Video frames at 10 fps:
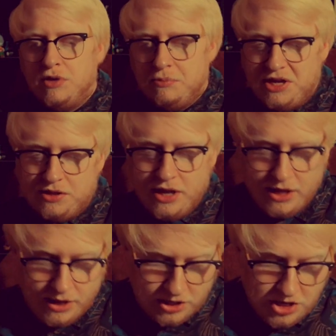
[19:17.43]
I mean,
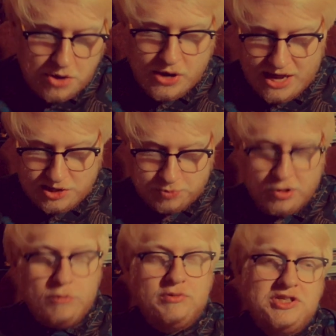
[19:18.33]
the UK is
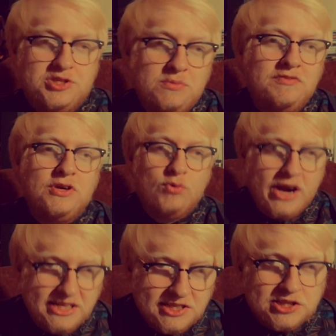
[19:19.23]
probably some of the
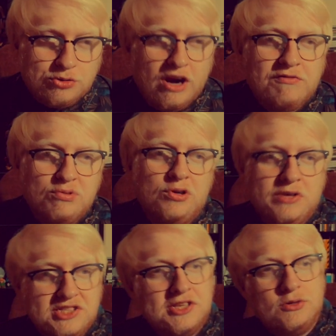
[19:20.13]
greatest craft
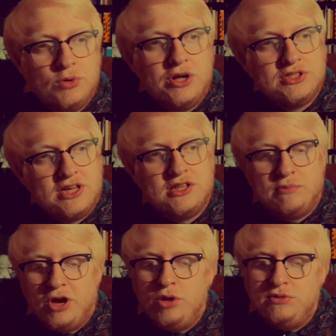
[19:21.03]
breweries in the world at the
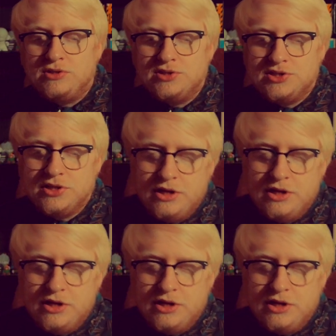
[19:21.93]
moment.